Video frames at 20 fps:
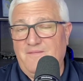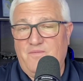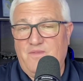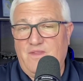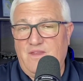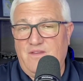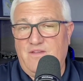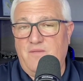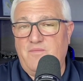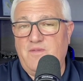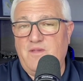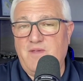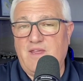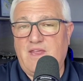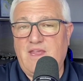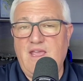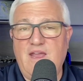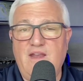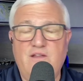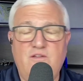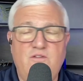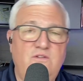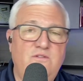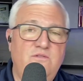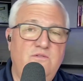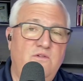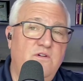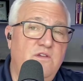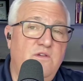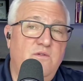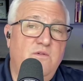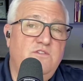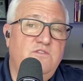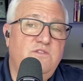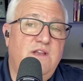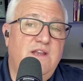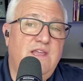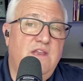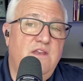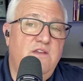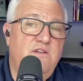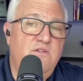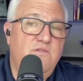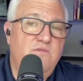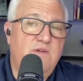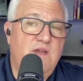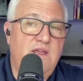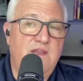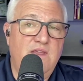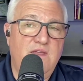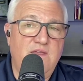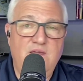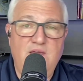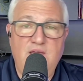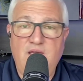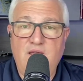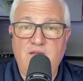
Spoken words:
something mechanical, or you want to try to get a new rating,